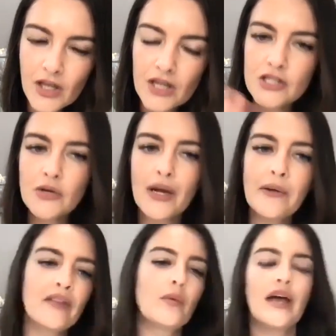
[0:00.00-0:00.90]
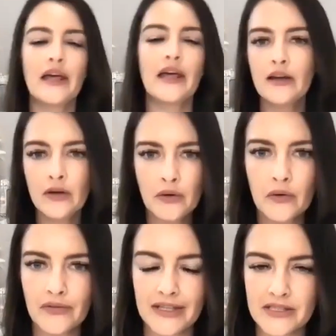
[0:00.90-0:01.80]
So anyway, the way
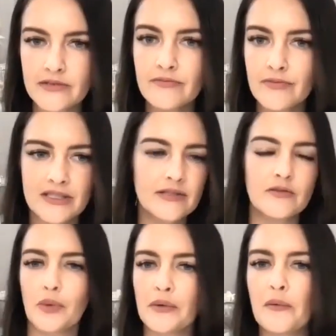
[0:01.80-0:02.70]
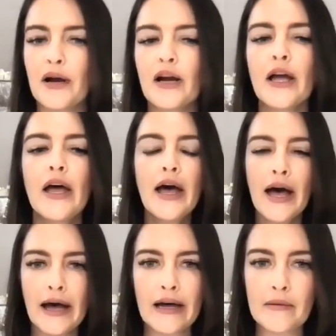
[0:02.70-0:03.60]
that's the way we work.
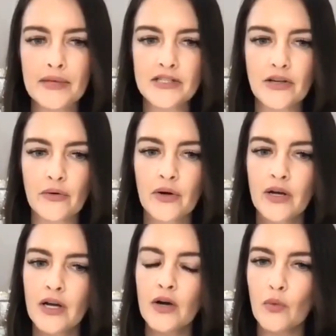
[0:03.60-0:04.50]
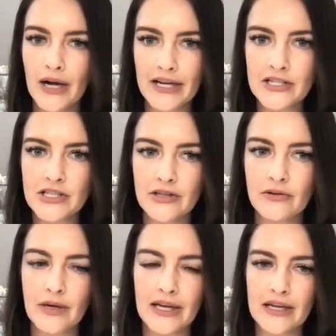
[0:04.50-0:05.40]
And so what I
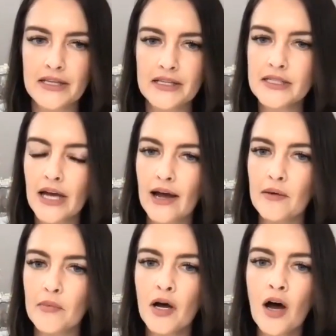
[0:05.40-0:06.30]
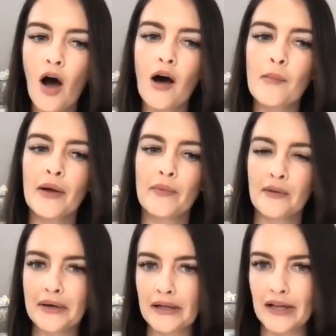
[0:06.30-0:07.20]
do is all my
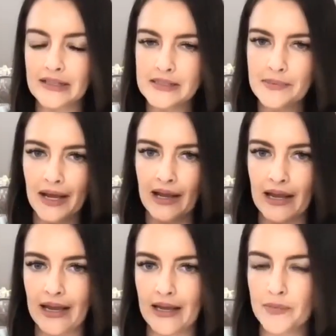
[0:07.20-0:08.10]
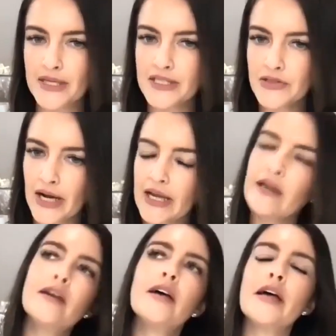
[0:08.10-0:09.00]
one-on-one clients pay a base rate
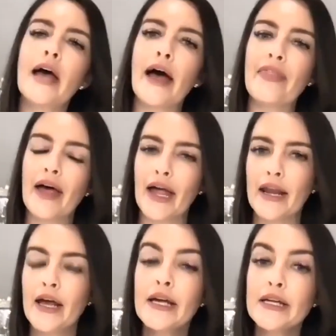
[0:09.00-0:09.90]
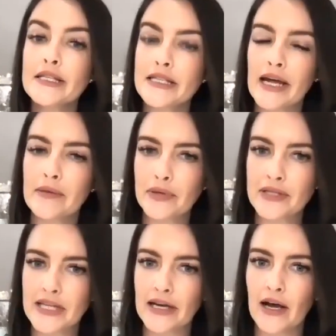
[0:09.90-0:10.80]
and then
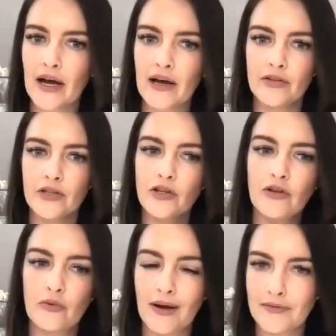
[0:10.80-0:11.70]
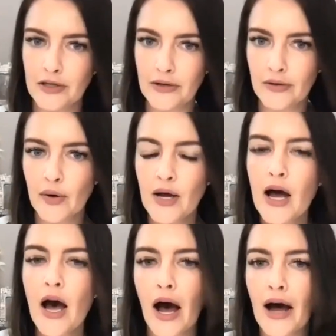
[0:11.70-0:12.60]
10% of new revenue
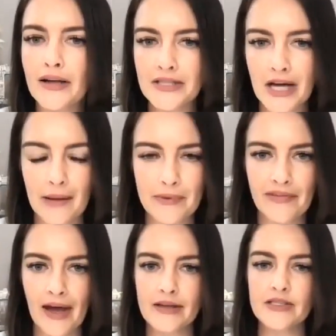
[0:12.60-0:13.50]
on top of that.